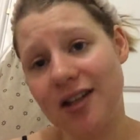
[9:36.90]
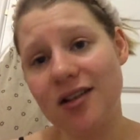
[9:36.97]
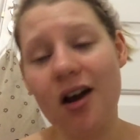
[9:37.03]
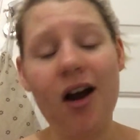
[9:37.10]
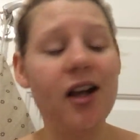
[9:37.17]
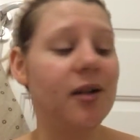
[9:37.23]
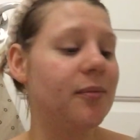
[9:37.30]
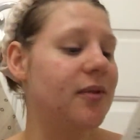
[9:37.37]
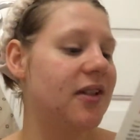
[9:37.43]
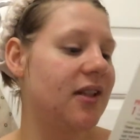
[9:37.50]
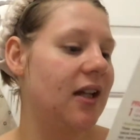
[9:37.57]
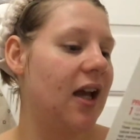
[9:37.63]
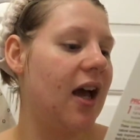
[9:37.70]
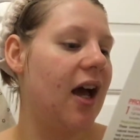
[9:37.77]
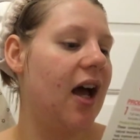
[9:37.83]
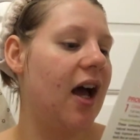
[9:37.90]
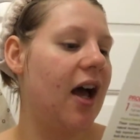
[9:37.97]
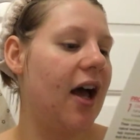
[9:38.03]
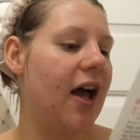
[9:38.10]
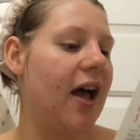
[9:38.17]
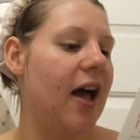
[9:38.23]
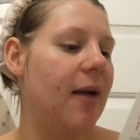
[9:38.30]
types,
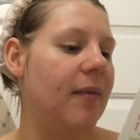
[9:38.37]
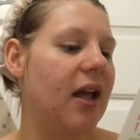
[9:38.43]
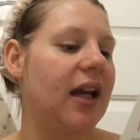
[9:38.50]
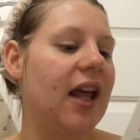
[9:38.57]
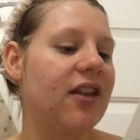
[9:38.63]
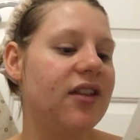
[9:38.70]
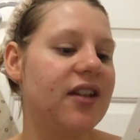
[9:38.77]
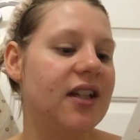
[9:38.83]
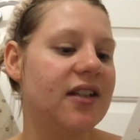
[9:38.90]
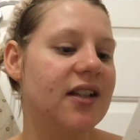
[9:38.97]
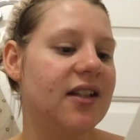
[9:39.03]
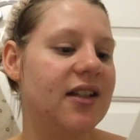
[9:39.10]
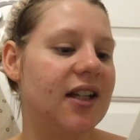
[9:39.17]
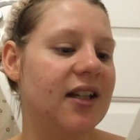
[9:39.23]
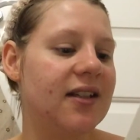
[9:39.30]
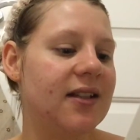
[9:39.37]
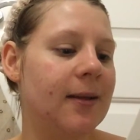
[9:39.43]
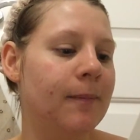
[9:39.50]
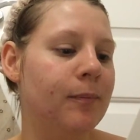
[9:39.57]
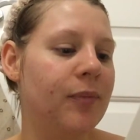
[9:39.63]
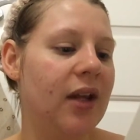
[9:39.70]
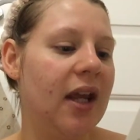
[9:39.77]
and ethnicities.
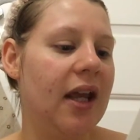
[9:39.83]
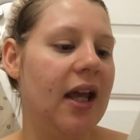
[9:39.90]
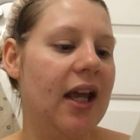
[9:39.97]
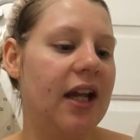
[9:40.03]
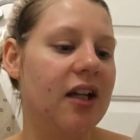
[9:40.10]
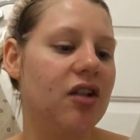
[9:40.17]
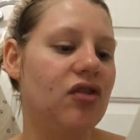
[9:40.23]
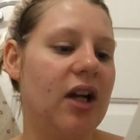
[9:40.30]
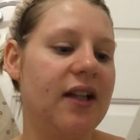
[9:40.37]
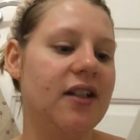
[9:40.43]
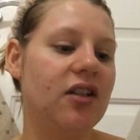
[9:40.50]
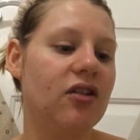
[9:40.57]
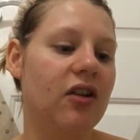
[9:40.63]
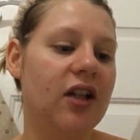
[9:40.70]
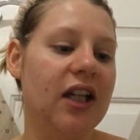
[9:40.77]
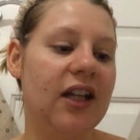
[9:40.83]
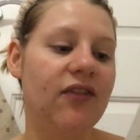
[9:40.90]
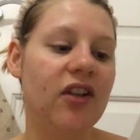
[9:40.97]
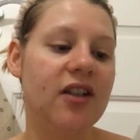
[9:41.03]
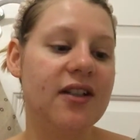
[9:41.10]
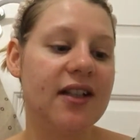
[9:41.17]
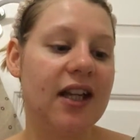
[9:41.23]
It addresses
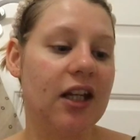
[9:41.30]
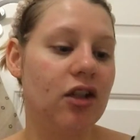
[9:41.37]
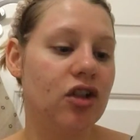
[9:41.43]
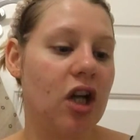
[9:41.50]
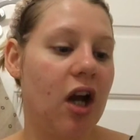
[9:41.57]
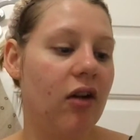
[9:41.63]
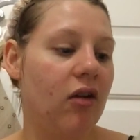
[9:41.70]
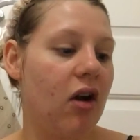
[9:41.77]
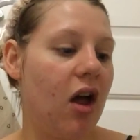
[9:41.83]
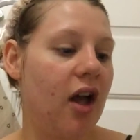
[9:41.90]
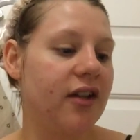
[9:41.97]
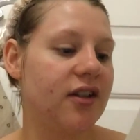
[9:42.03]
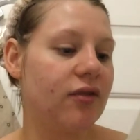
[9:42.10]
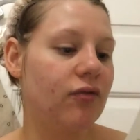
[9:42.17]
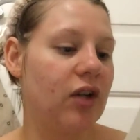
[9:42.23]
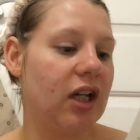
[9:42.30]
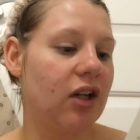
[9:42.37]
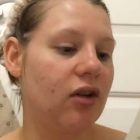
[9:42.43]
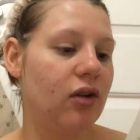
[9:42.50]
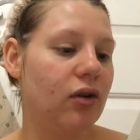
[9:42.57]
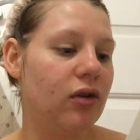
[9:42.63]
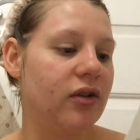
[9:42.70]
uneven skin tone lines and
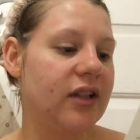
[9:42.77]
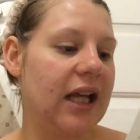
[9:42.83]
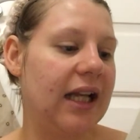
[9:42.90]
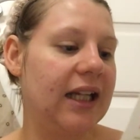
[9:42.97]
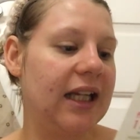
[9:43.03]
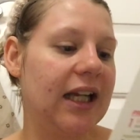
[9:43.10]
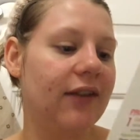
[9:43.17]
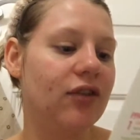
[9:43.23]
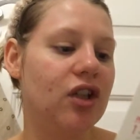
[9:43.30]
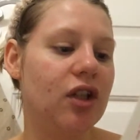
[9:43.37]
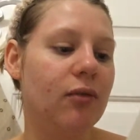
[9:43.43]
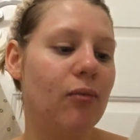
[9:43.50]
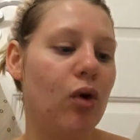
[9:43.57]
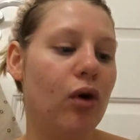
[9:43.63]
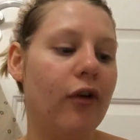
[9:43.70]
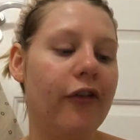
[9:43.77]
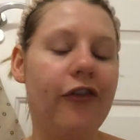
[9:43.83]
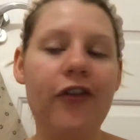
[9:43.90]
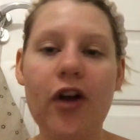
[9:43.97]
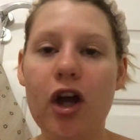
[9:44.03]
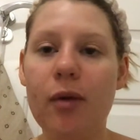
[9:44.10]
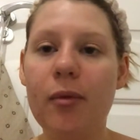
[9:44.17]
wrinkles, and it gives you more
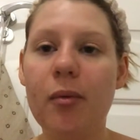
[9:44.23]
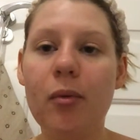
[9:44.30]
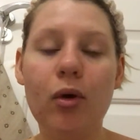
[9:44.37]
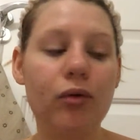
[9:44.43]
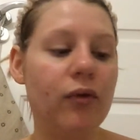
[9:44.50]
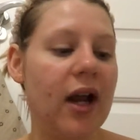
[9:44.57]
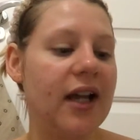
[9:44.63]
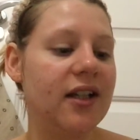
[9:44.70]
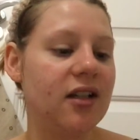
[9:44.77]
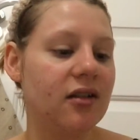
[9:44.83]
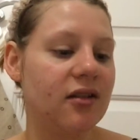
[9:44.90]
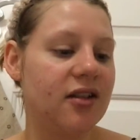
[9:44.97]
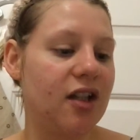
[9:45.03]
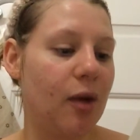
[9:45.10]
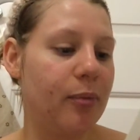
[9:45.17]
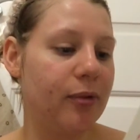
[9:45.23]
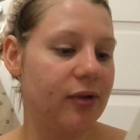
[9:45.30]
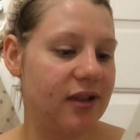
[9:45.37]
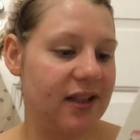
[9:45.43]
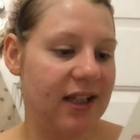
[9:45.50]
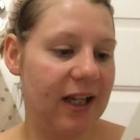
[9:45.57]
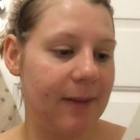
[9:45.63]
firmer, more radiant, supple
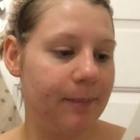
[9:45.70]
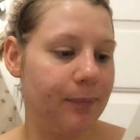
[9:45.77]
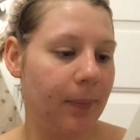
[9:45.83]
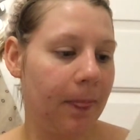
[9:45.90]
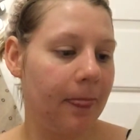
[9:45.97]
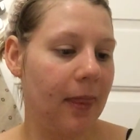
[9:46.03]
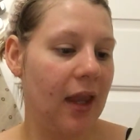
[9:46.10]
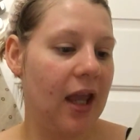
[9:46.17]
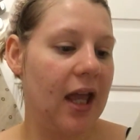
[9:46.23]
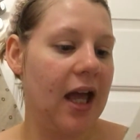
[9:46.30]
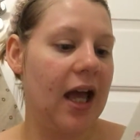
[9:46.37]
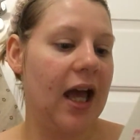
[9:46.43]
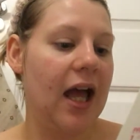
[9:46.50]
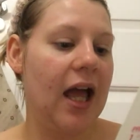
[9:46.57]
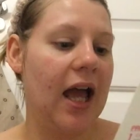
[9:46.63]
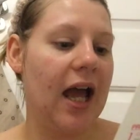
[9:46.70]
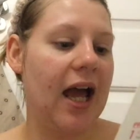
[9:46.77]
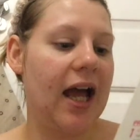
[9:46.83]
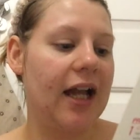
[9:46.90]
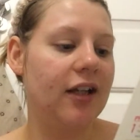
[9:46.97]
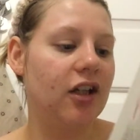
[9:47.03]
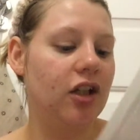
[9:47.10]
skin.
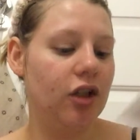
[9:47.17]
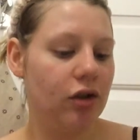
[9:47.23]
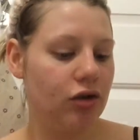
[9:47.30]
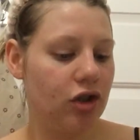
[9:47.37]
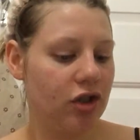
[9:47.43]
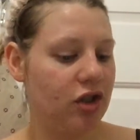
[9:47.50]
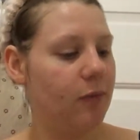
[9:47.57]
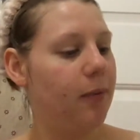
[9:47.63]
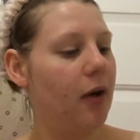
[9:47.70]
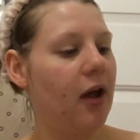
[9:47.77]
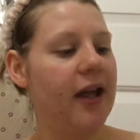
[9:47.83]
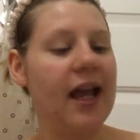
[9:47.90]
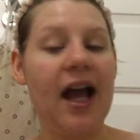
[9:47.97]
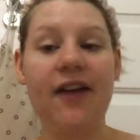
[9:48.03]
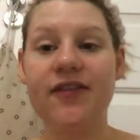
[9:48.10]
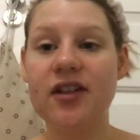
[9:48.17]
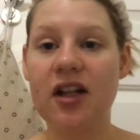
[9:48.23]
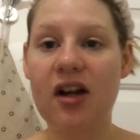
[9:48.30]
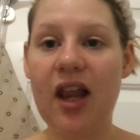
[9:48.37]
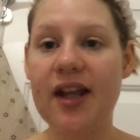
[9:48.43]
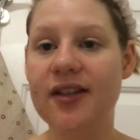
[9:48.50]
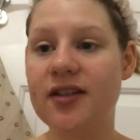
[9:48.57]
And you just apply it after
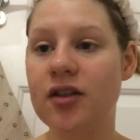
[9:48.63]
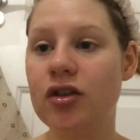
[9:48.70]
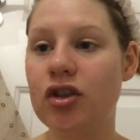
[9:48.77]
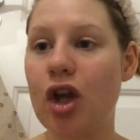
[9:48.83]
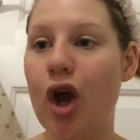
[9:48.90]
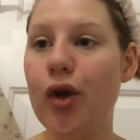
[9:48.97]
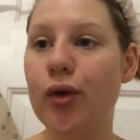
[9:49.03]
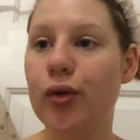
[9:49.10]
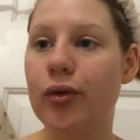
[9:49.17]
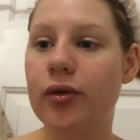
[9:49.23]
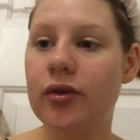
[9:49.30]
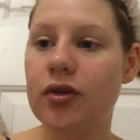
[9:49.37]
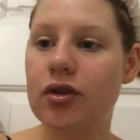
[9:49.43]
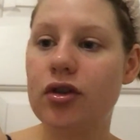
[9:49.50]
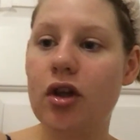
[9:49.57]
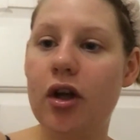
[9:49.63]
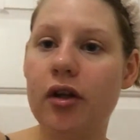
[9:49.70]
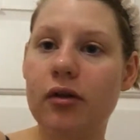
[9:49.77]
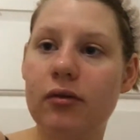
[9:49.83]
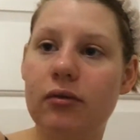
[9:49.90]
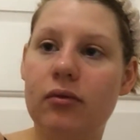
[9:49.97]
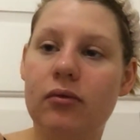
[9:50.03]
cleanse and tone.
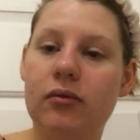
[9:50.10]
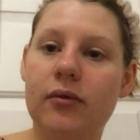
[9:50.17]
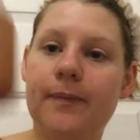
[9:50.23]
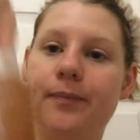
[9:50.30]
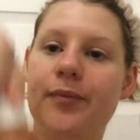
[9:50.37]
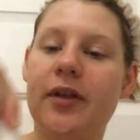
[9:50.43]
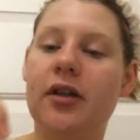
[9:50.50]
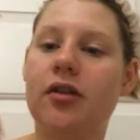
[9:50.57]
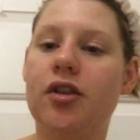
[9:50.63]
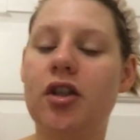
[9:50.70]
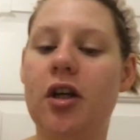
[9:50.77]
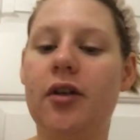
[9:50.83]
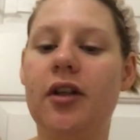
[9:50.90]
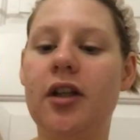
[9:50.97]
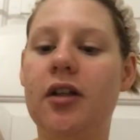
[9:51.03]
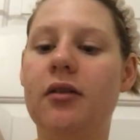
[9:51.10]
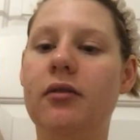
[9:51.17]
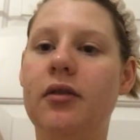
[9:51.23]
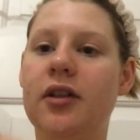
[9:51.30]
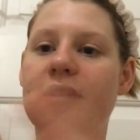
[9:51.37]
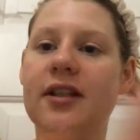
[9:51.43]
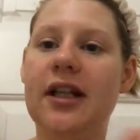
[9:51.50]
So I'll show
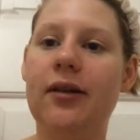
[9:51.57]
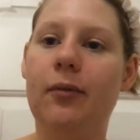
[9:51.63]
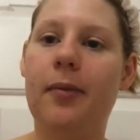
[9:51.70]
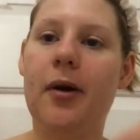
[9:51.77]
you. It's a little